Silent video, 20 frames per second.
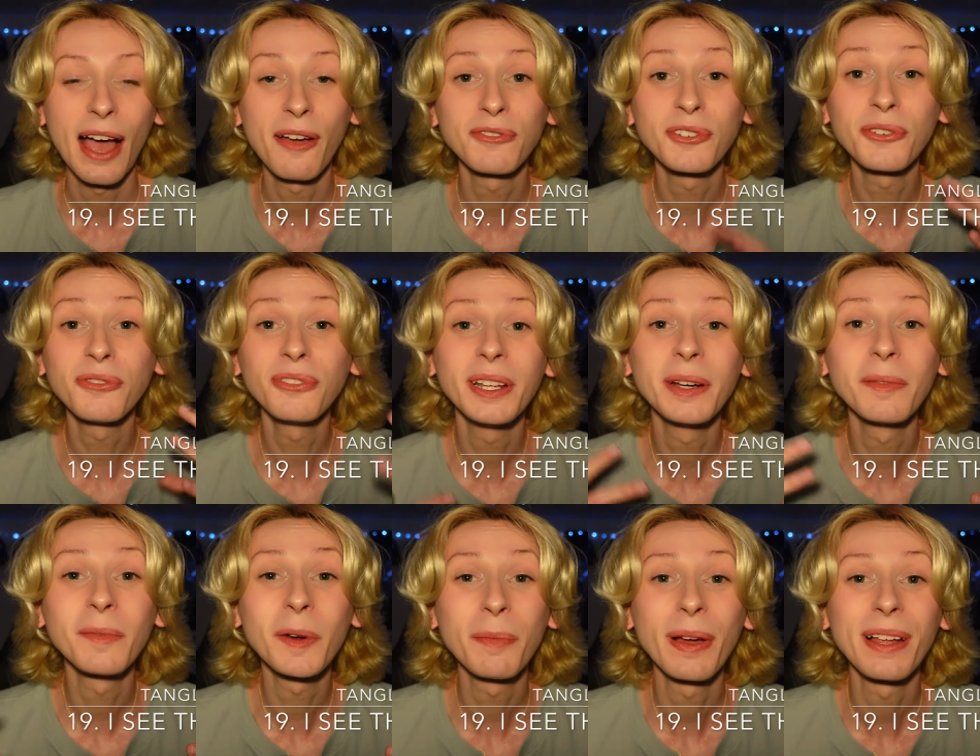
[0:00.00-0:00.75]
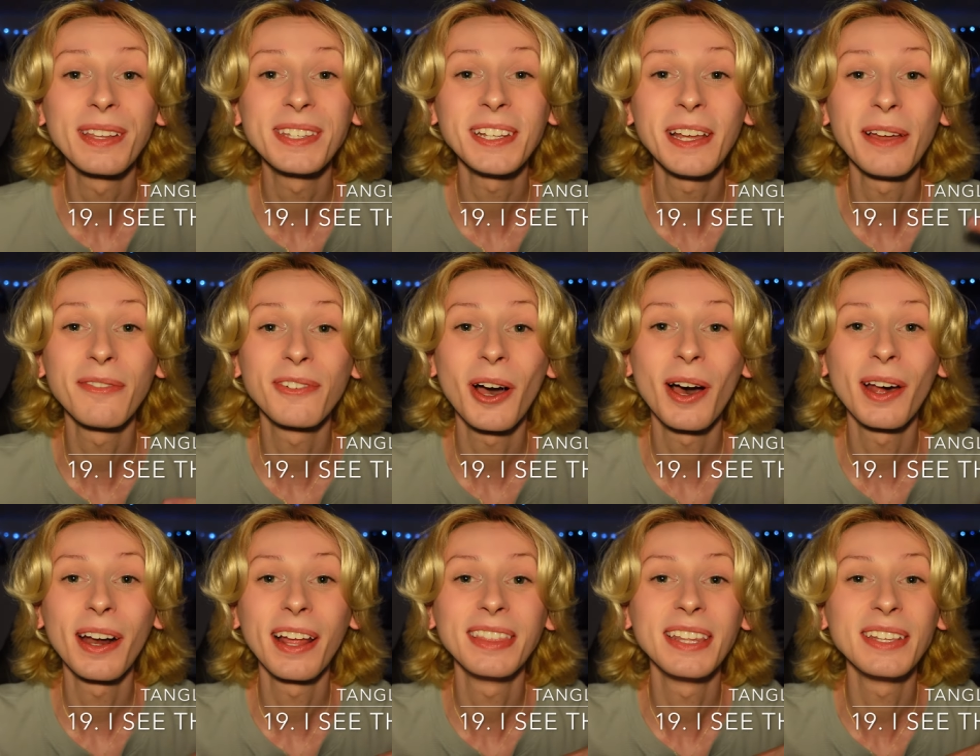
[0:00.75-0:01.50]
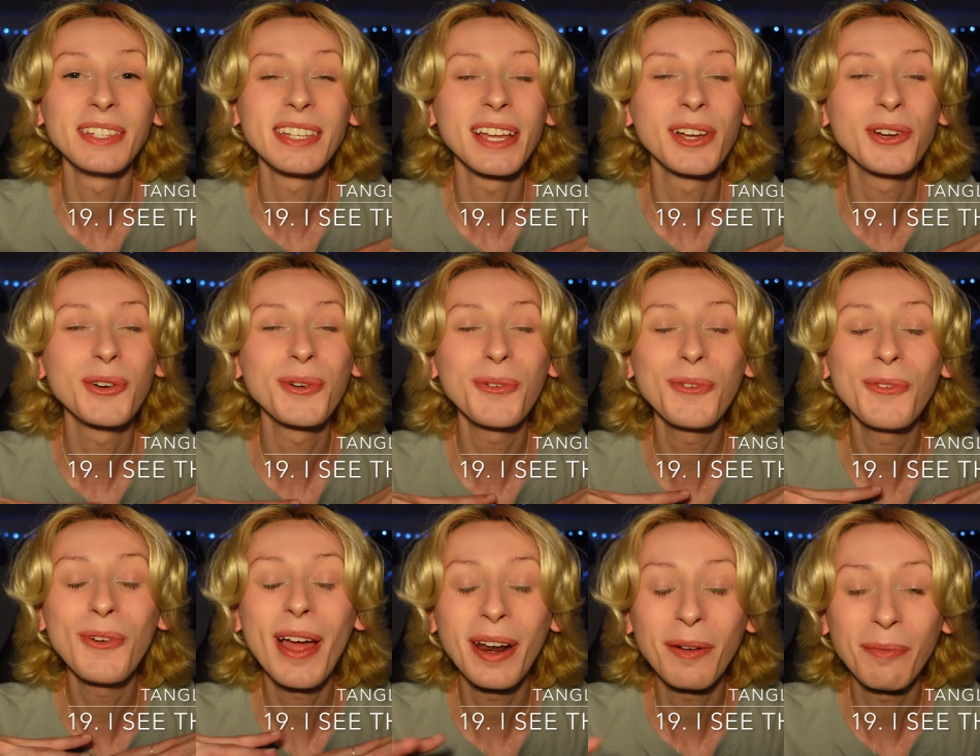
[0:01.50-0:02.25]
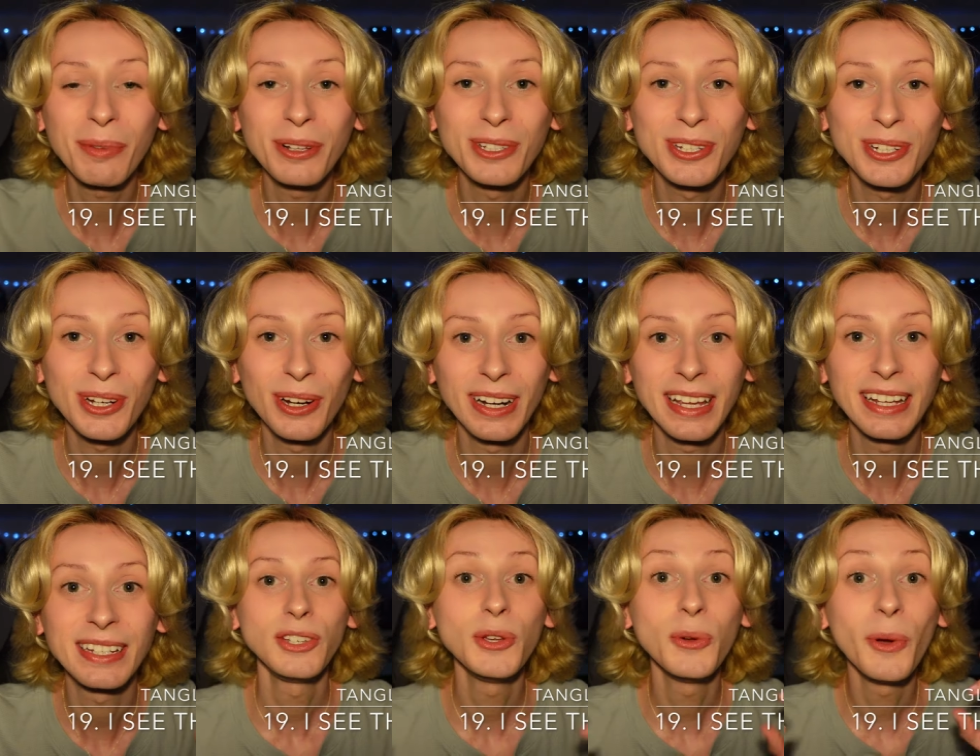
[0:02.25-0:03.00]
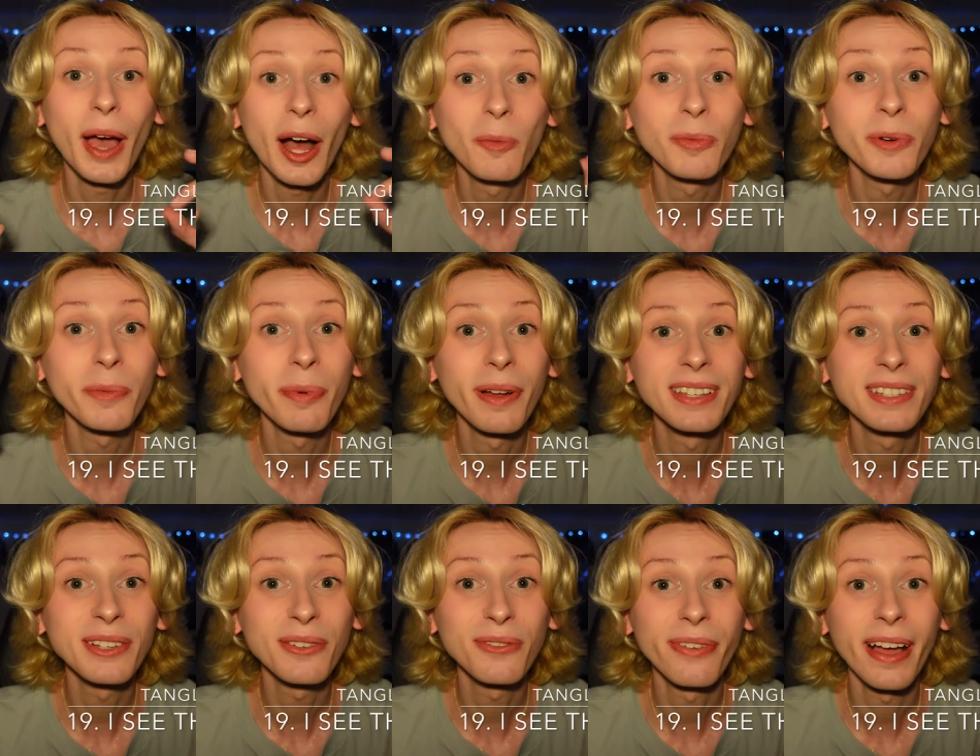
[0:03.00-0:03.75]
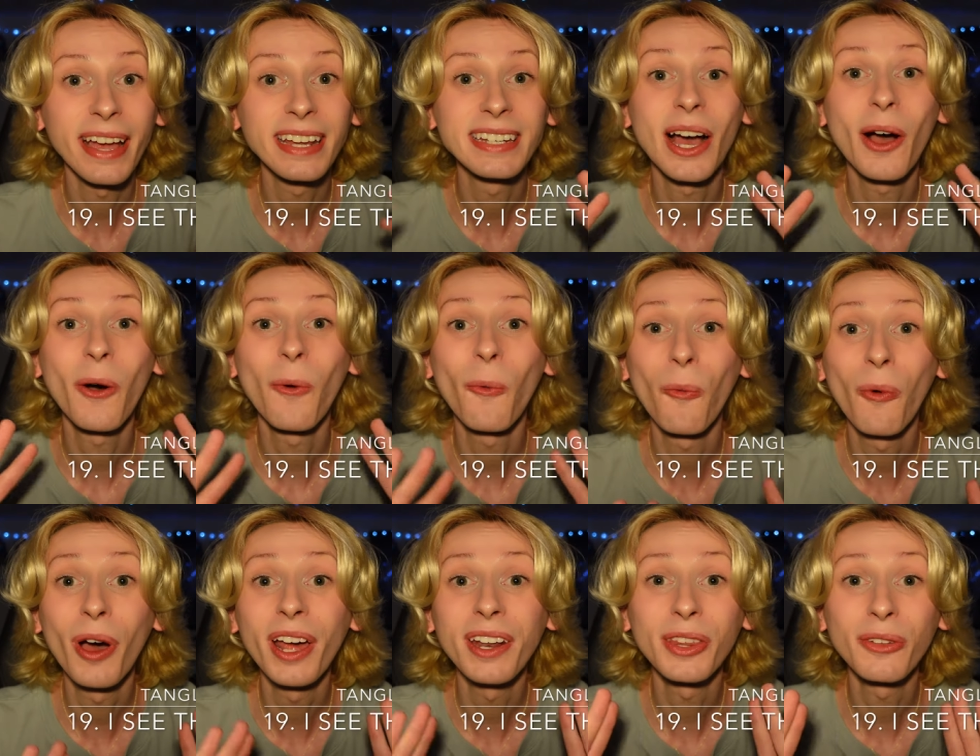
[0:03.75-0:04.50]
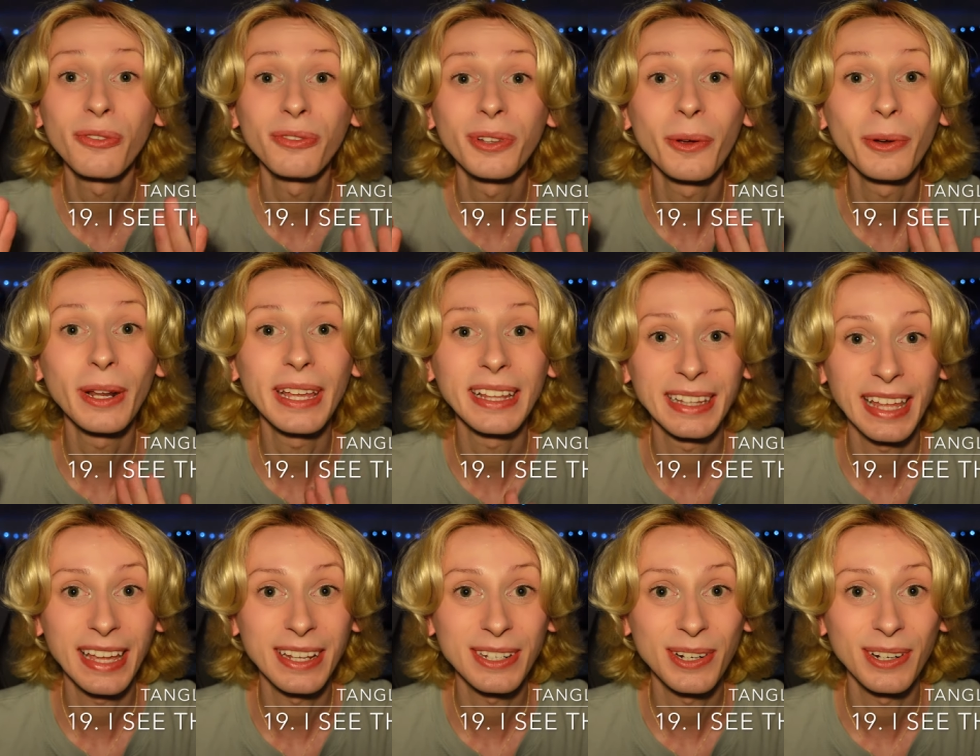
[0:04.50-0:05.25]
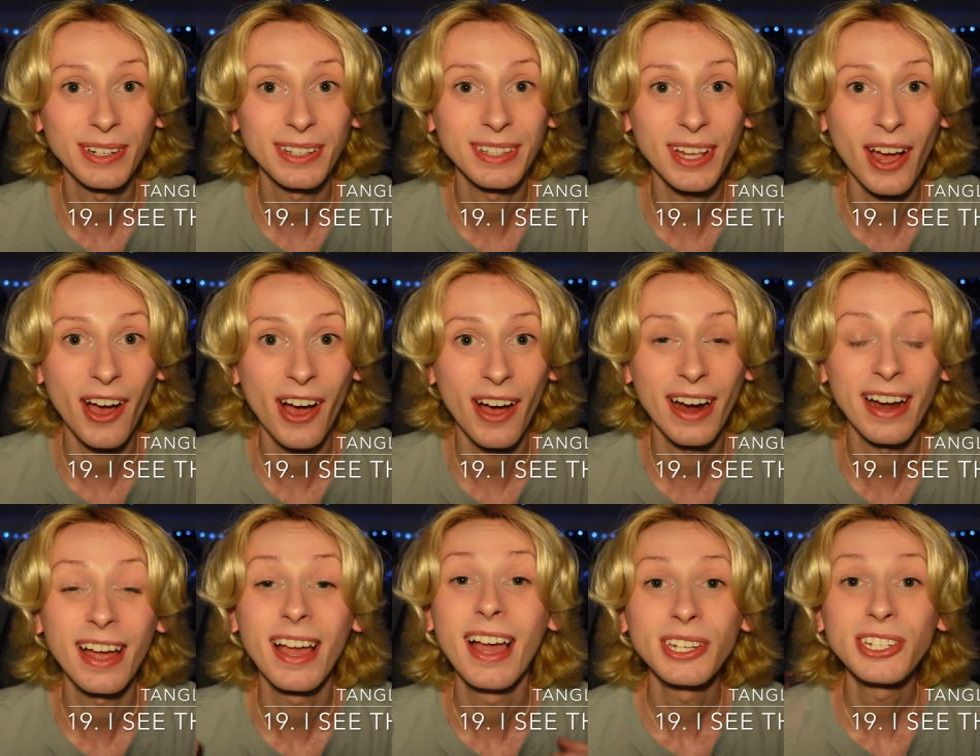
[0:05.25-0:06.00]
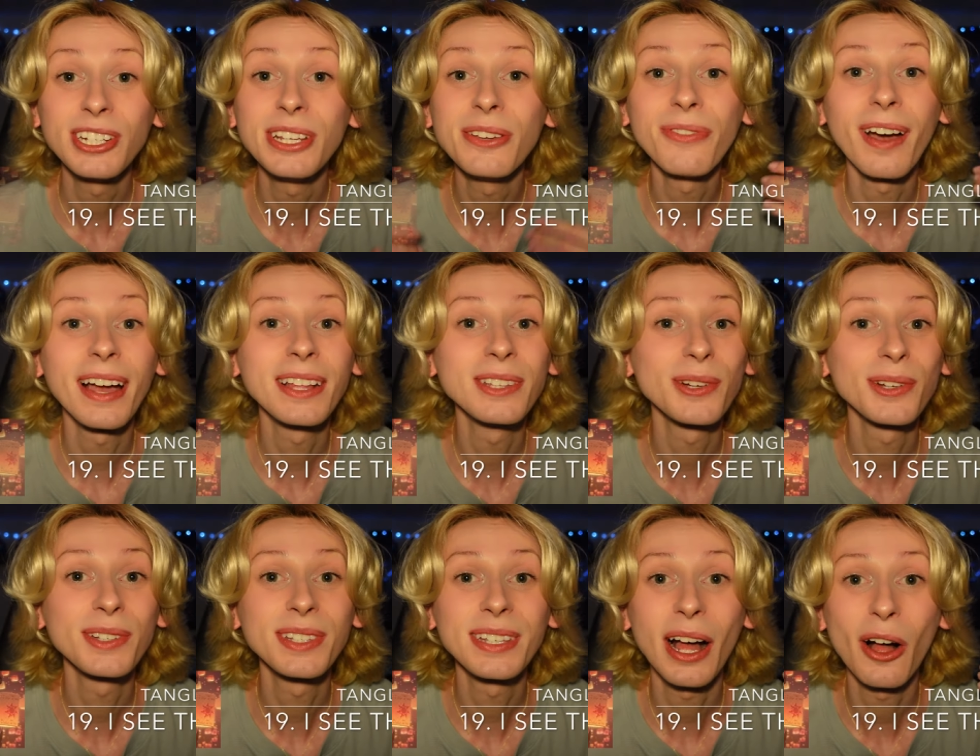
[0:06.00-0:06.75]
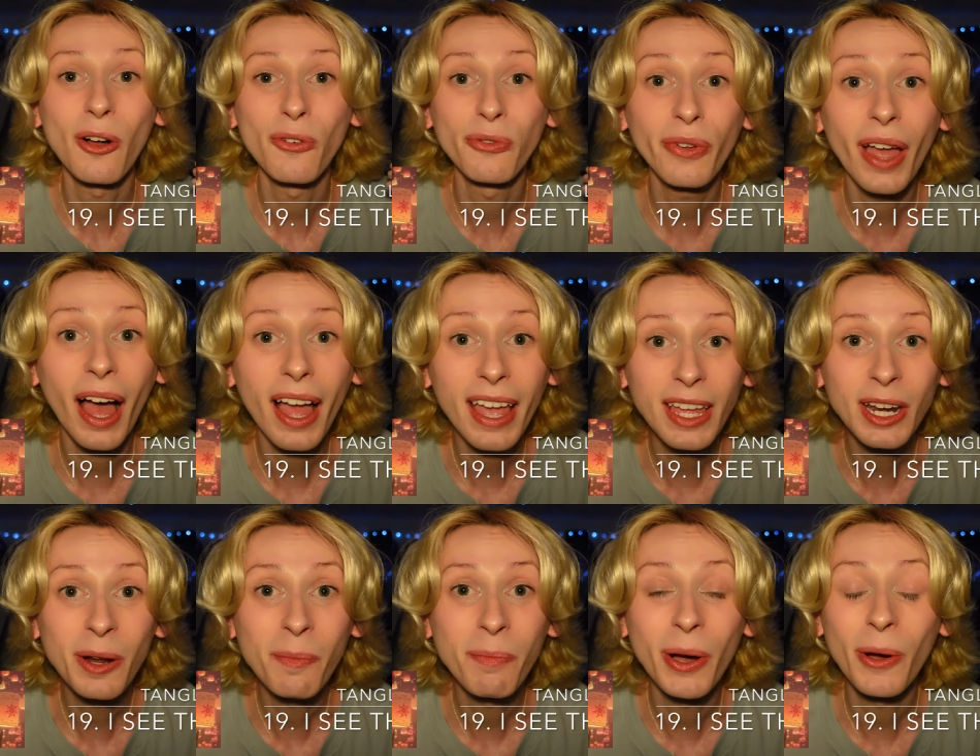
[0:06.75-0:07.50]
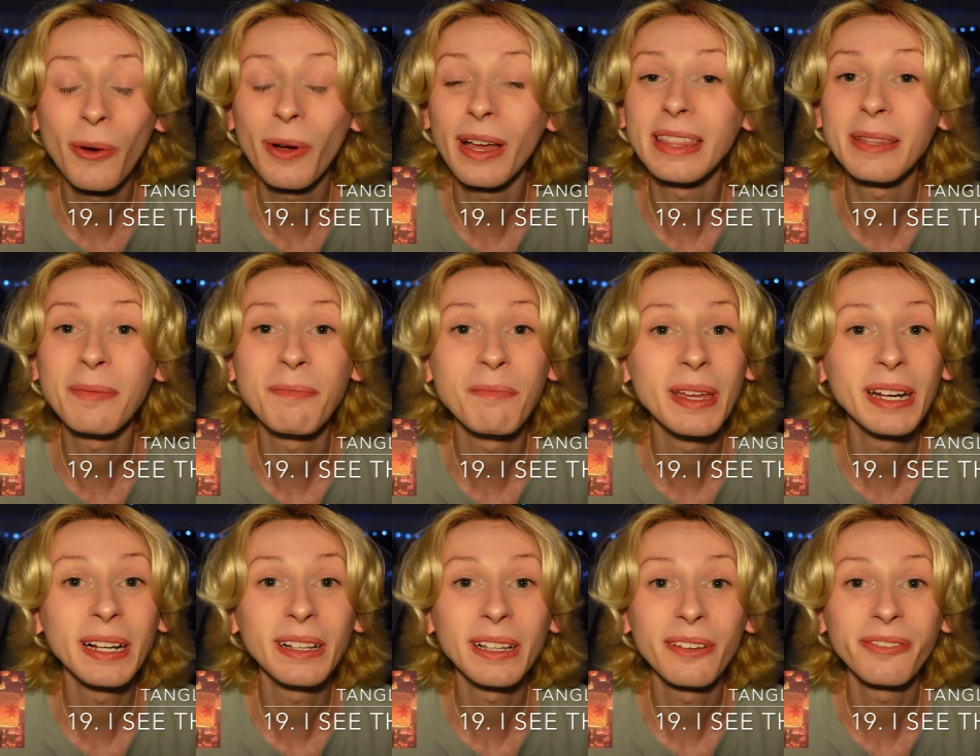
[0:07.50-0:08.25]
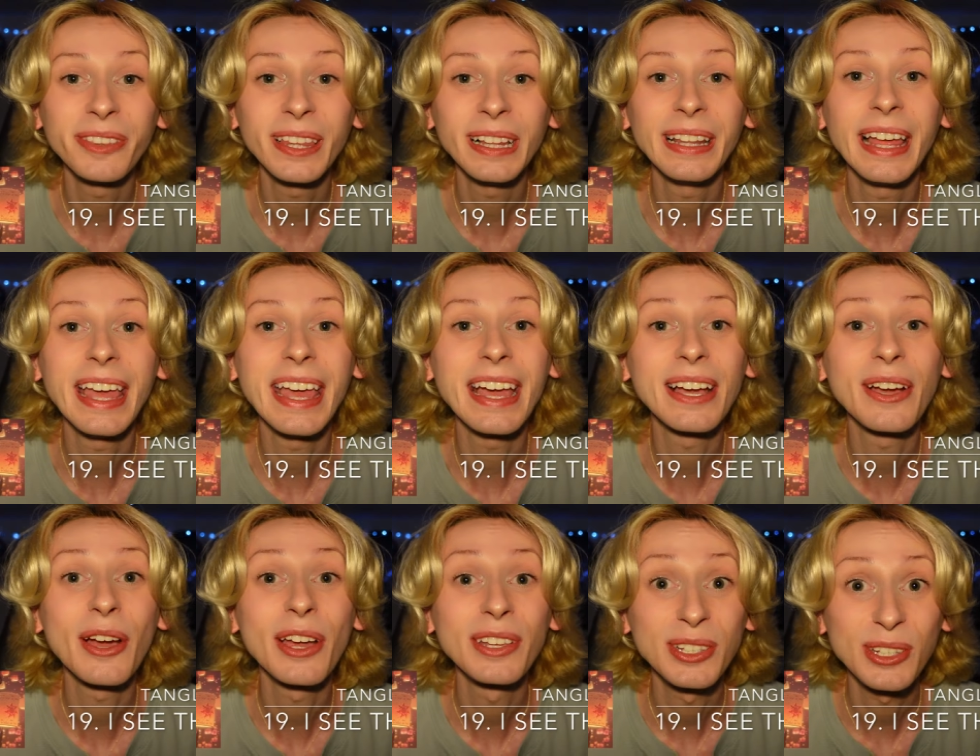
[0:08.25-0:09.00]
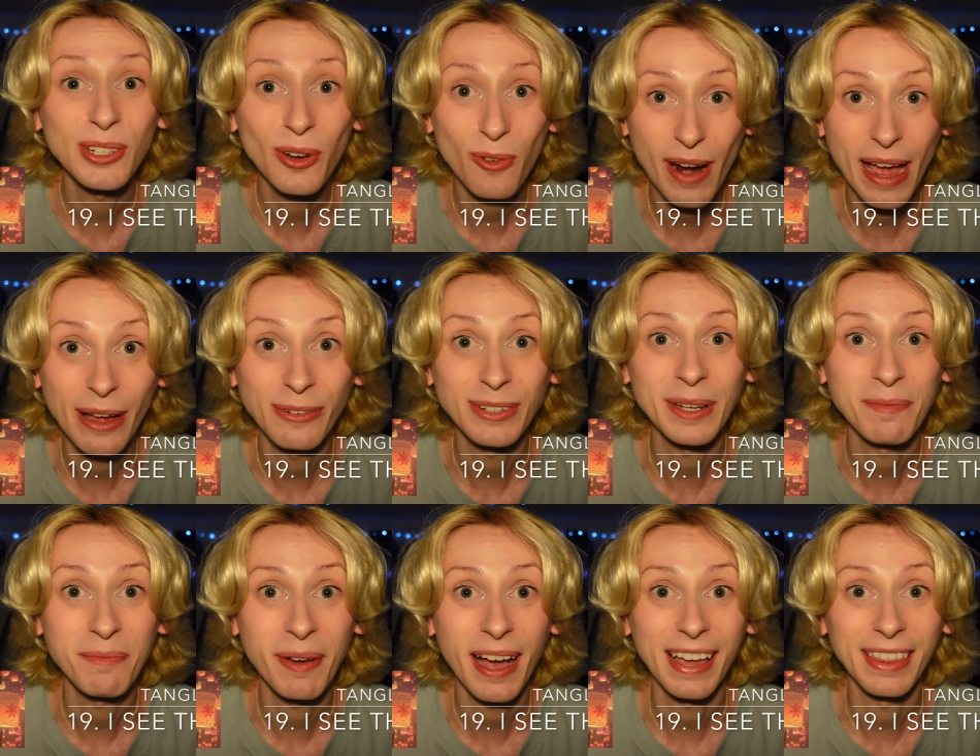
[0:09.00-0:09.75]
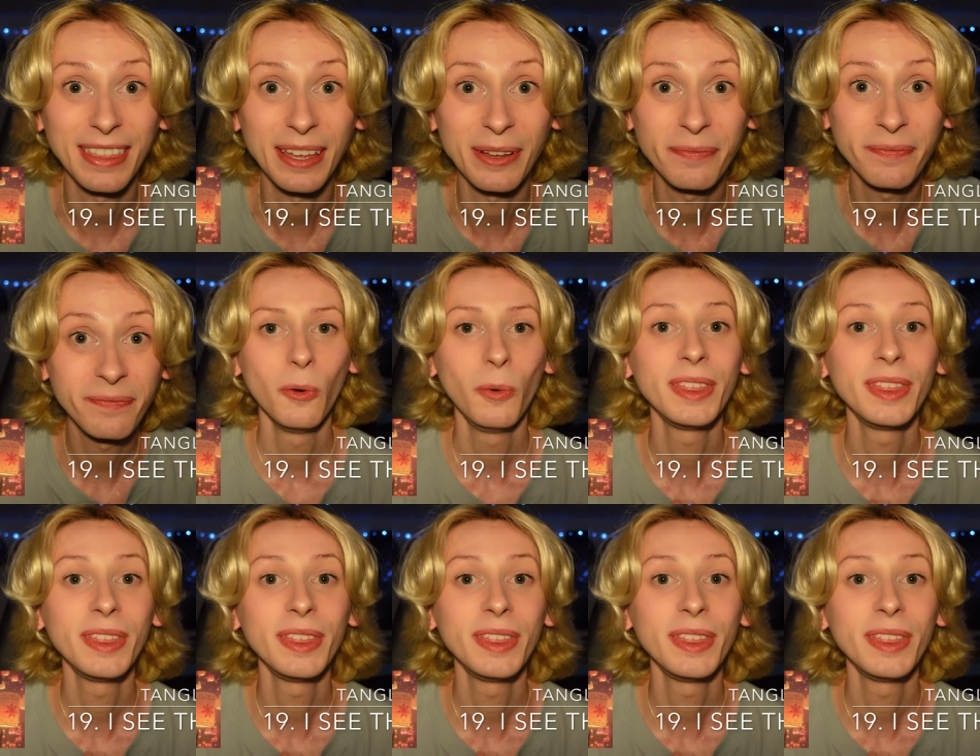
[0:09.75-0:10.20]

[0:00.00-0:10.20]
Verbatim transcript: After Flynn and Rapunzel have gone on this incredible journey to help Rapunzel find out what the floating lanterns are, she finds herself in a boat in the middle of the lake, surrounded by them.